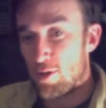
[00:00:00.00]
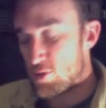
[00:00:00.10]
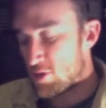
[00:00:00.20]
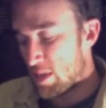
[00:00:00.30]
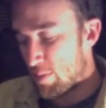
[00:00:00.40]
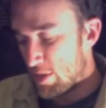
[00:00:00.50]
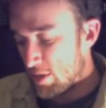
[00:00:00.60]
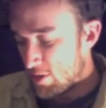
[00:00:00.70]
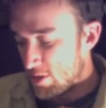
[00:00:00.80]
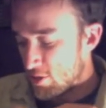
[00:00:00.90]
just came in
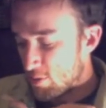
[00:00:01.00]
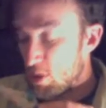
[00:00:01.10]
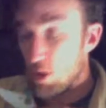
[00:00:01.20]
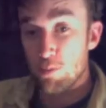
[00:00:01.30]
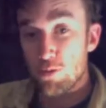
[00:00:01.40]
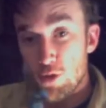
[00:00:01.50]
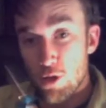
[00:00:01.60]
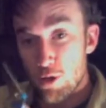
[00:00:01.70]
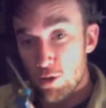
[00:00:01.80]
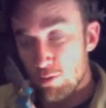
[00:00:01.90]
here and needs some help,
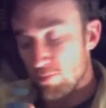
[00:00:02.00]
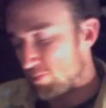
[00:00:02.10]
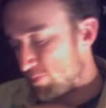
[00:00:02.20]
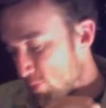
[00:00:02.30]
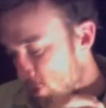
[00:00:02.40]
so the